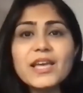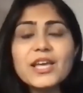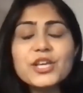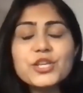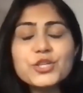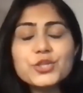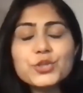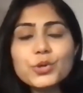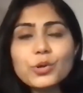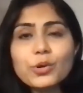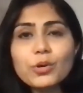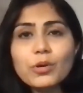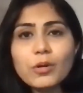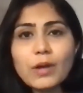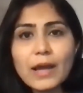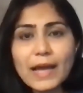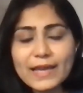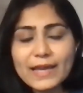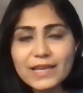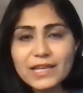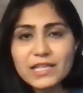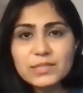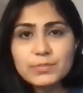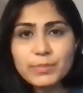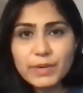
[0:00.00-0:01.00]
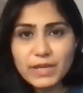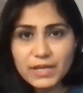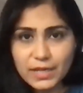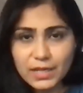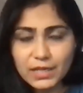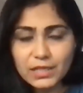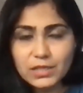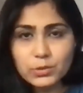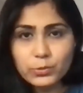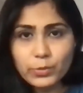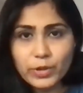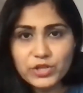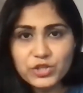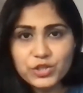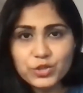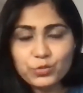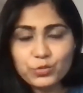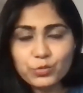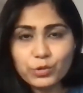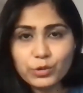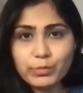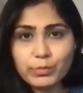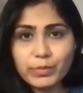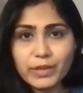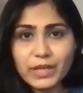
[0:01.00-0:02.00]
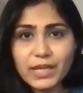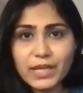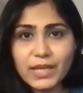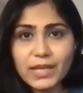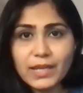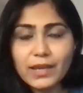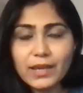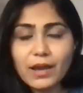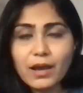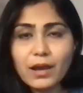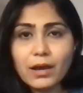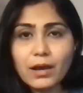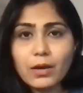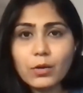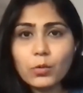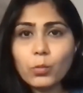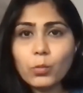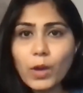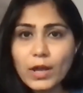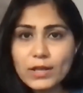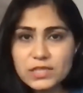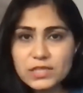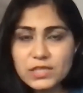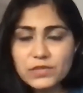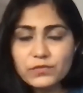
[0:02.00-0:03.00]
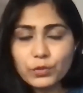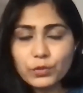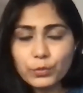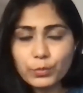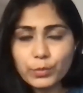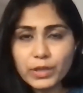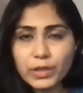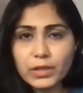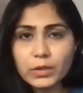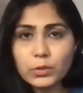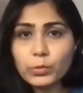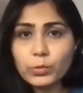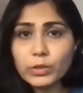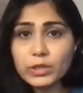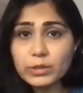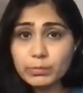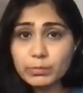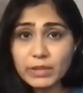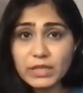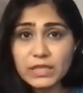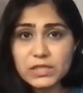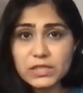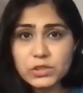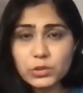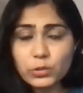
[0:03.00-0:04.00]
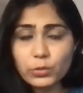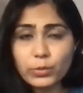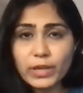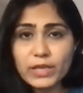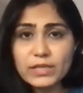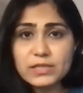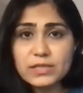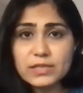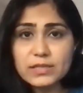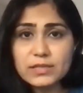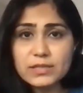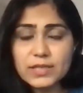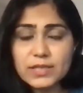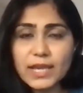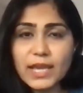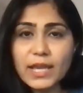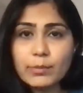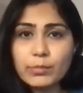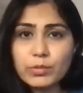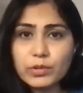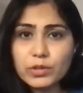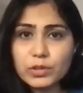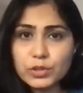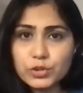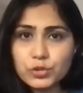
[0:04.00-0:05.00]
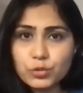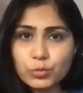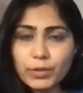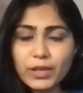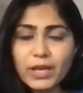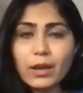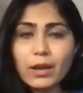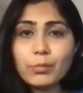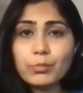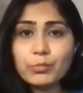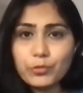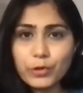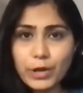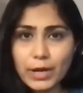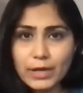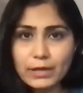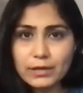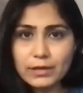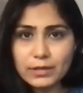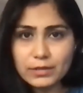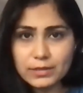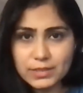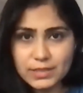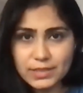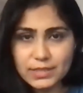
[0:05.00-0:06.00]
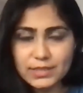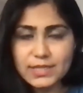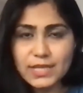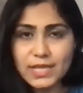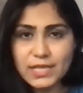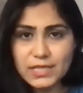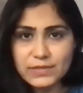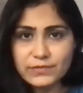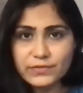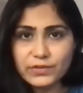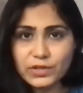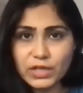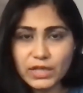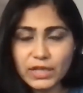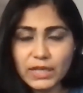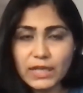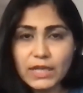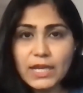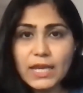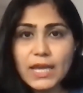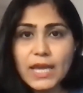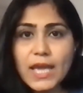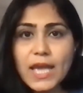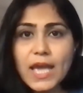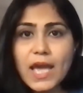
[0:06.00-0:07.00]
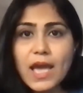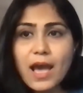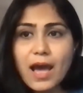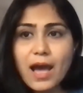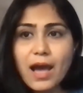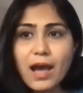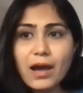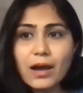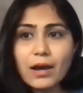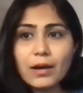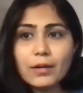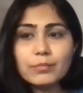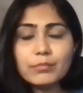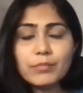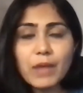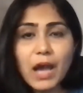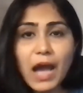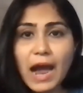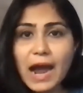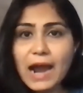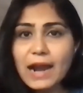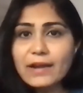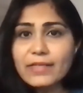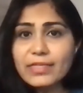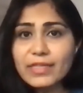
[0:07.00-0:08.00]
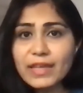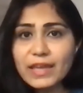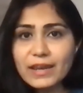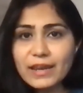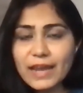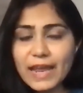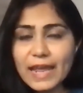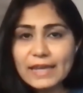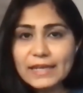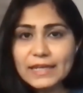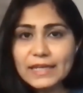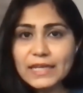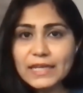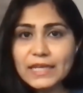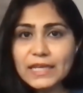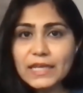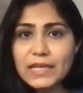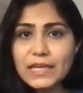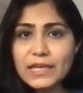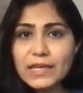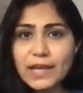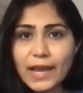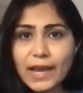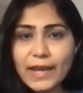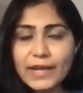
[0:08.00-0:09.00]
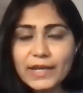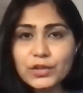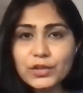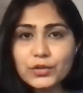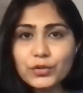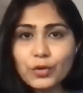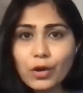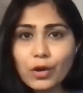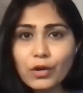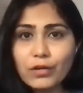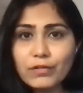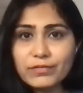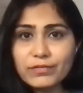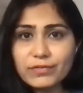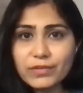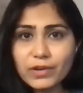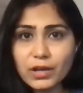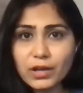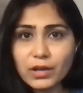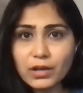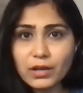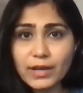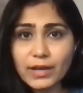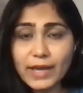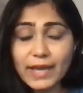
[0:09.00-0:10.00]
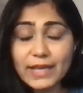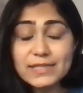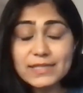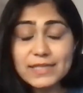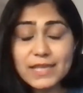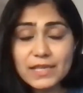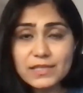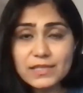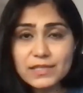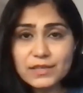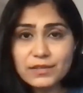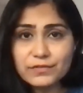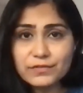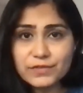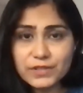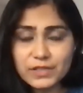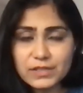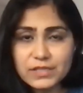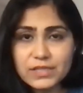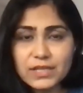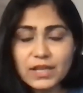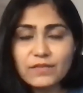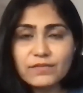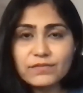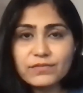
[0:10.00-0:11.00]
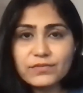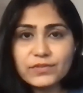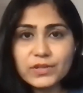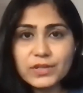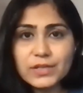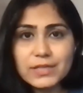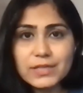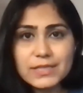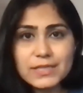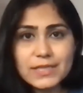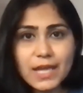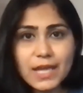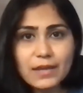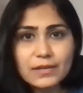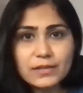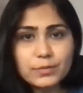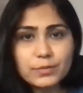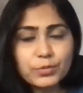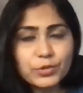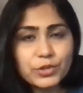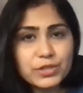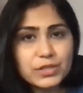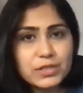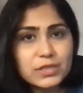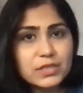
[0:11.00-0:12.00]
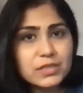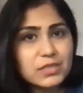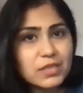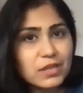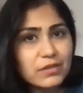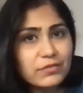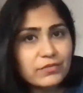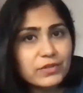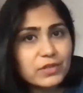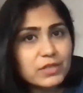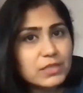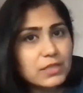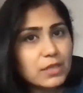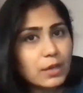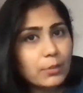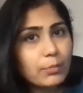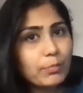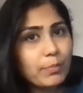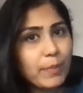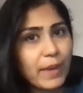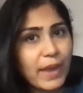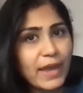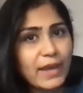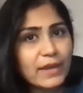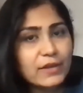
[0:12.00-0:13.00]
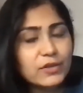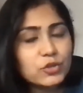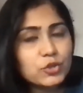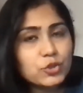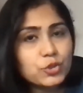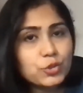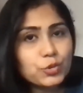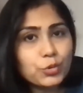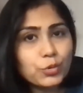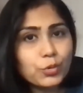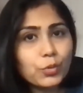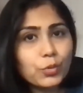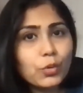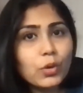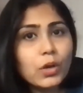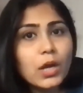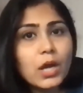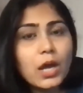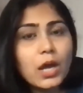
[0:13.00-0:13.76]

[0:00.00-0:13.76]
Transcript: So I guess my next question would be, uh, once a woman with PCOS is able to become pregnant successfully, um, are there any kind of uh, excessive discomforts that a person suffers compared to